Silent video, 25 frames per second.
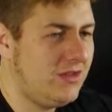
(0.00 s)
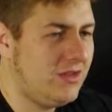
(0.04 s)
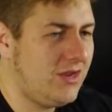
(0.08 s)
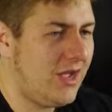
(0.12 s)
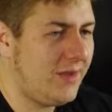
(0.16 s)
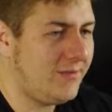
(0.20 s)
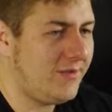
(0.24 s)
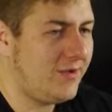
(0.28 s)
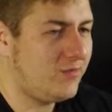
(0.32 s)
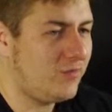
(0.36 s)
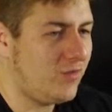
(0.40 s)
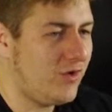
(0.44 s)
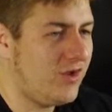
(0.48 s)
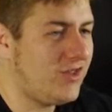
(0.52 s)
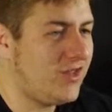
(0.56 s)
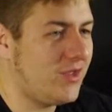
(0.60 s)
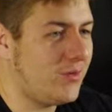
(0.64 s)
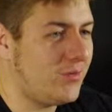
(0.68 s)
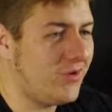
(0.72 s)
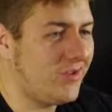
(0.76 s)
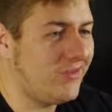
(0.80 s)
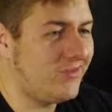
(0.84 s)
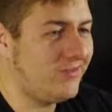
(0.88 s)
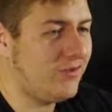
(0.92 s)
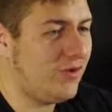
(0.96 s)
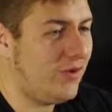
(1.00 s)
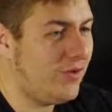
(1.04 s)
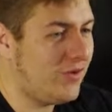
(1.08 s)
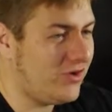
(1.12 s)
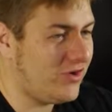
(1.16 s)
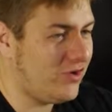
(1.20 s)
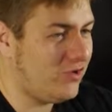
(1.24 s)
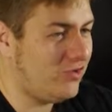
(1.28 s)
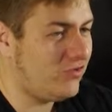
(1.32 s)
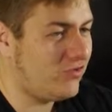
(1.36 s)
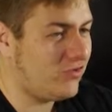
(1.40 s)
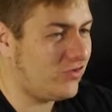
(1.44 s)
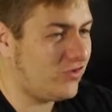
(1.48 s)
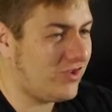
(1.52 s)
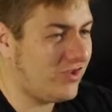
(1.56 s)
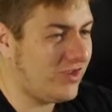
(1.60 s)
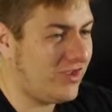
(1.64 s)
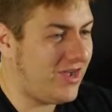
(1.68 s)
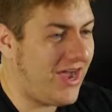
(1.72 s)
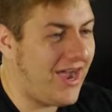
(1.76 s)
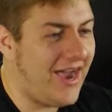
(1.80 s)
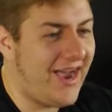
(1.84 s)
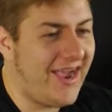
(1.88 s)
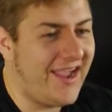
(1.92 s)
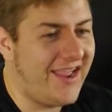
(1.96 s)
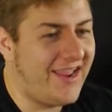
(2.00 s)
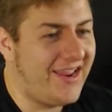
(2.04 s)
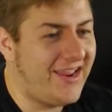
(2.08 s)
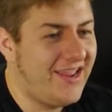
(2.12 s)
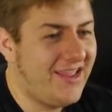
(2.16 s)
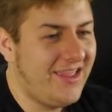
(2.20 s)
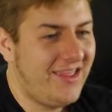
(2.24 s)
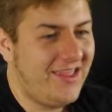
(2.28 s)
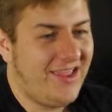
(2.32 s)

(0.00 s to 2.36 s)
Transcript: I mean, really, what's so unusually high